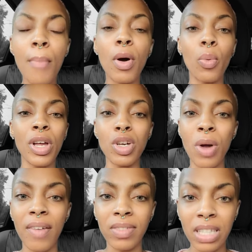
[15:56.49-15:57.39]
But when you
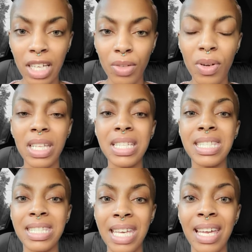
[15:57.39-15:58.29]
have literally
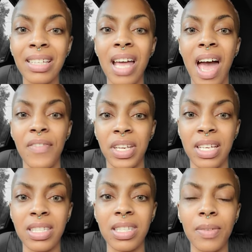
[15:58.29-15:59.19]
seen
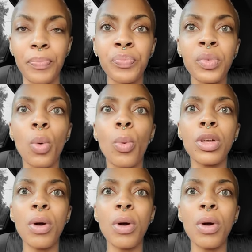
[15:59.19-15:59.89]
evidence, when